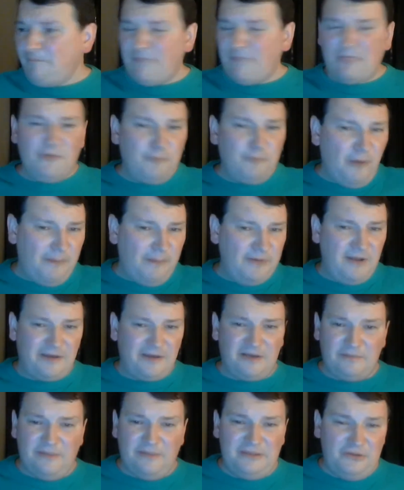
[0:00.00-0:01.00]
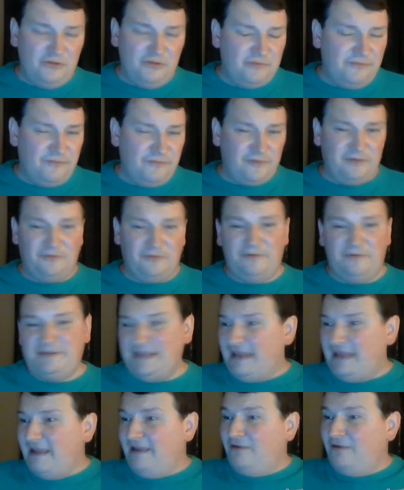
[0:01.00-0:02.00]
They're probably not going to make use of it. They're going to go,
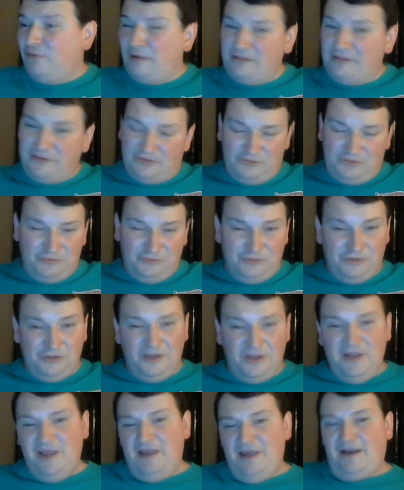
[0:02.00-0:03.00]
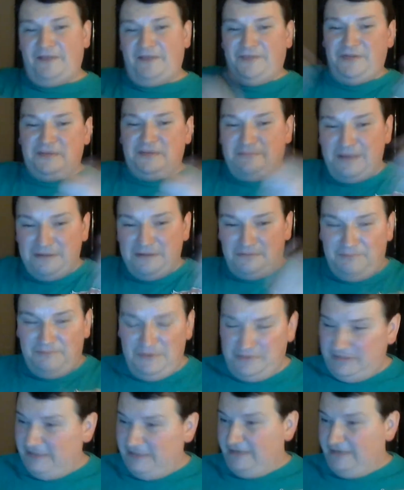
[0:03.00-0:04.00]
yay, do I look cool? Got this amazing
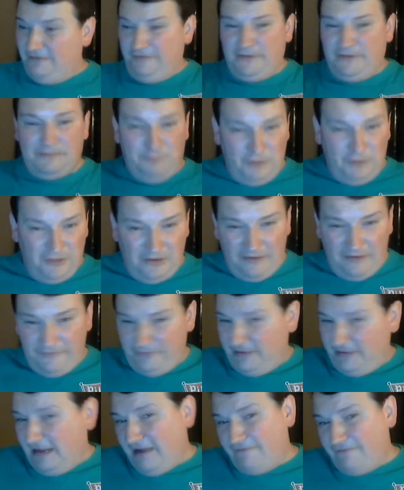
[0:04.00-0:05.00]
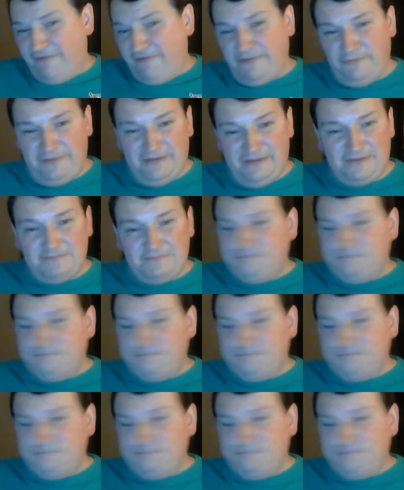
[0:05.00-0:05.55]
piece of gear. They're going to put it on. They're going to have fun with it.